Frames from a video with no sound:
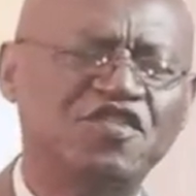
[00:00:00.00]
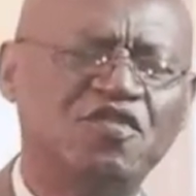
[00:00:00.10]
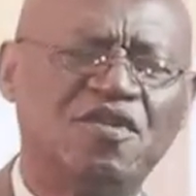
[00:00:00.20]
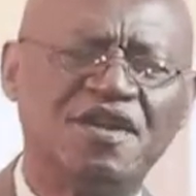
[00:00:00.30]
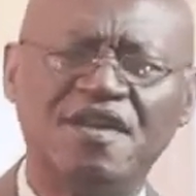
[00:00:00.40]

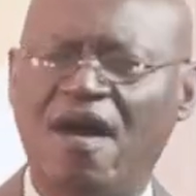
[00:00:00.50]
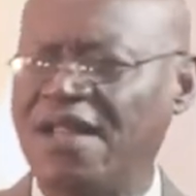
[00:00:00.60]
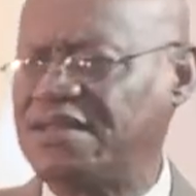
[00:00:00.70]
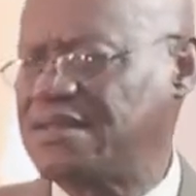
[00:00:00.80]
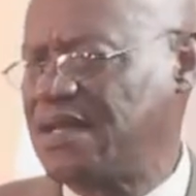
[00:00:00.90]
you are
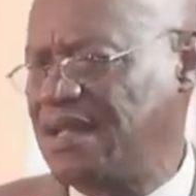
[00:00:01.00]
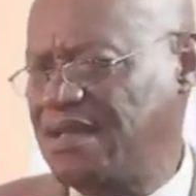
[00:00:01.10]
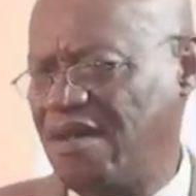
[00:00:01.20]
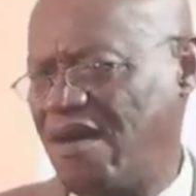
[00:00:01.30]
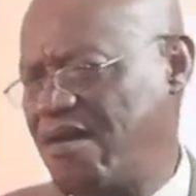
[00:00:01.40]
not
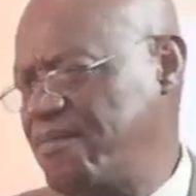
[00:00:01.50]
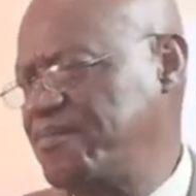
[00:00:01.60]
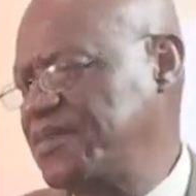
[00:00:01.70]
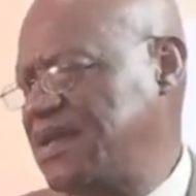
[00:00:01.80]
alarmed